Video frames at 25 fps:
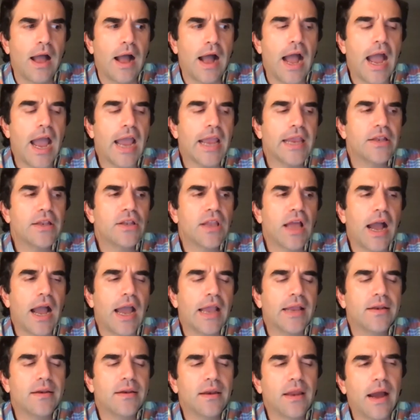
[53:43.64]
I
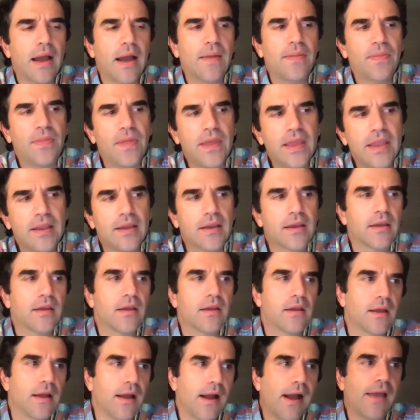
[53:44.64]
I I think
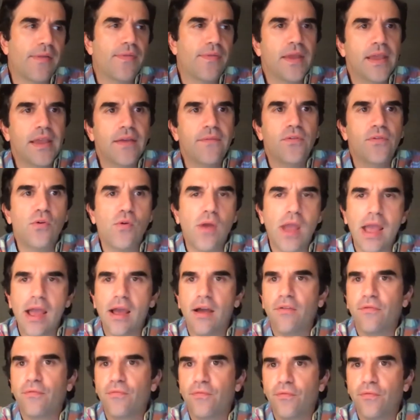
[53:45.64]
I think if you
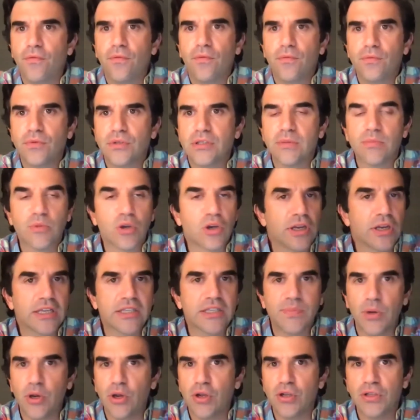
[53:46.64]
have some good
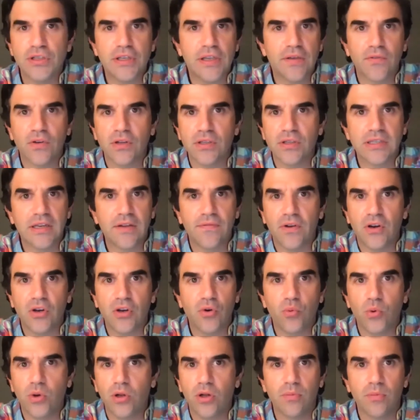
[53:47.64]
experience and you have good stuff on
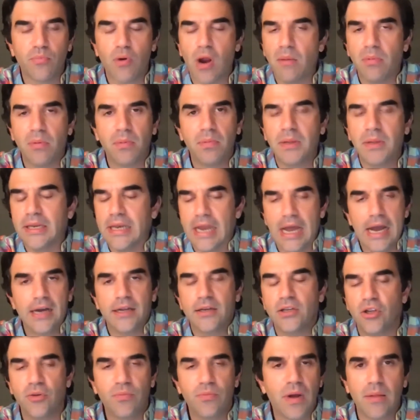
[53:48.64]
your reel, probably
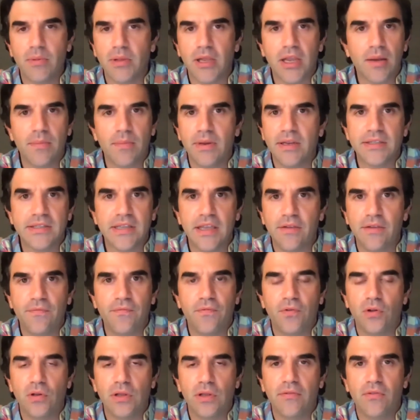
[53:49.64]
not. You probably come in as a
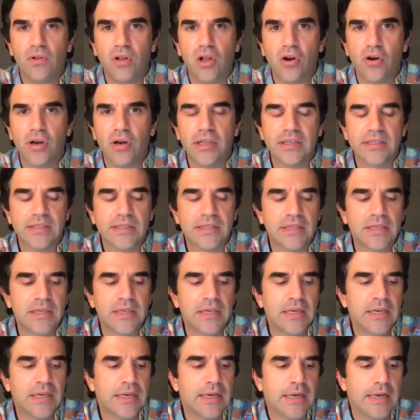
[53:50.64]
full level artist
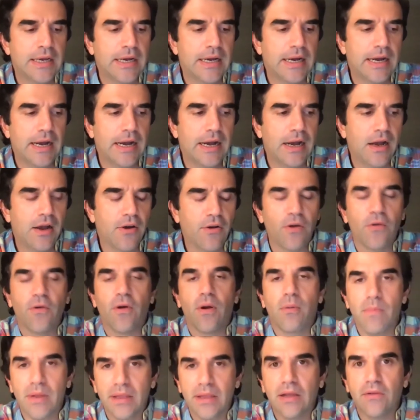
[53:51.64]
uh, or
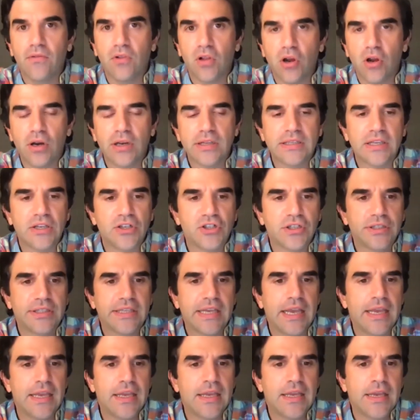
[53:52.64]
a mid-level artist, I should
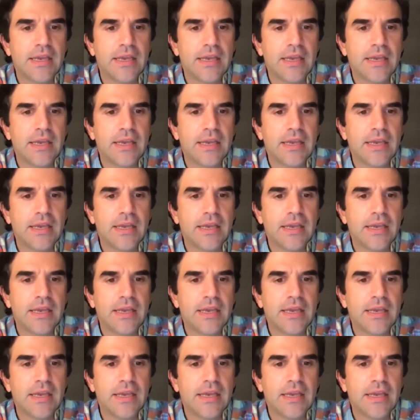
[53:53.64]
say.